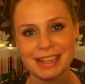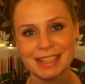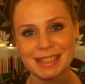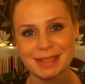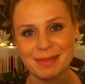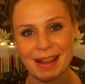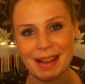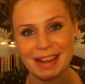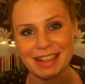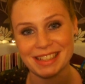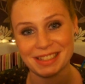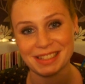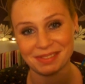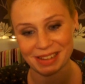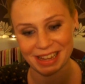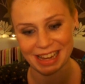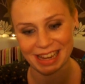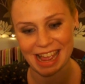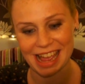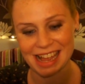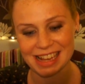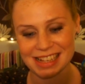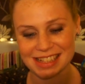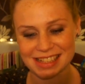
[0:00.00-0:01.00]
expensive, I
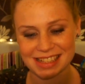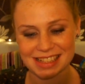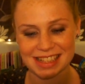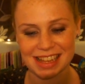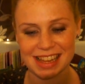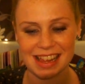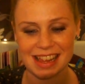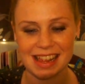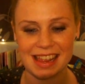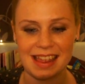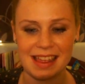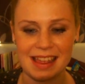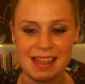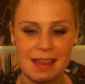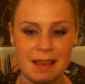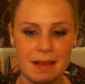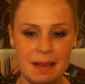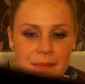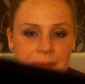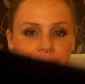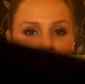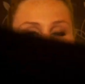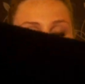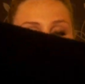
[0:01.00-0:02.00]
guess.
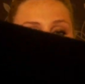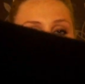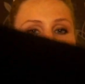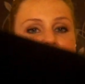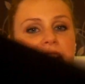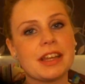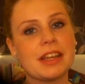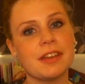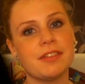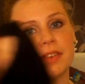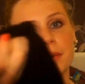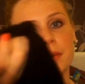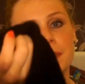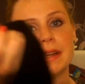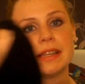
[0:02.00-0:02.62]
Really good for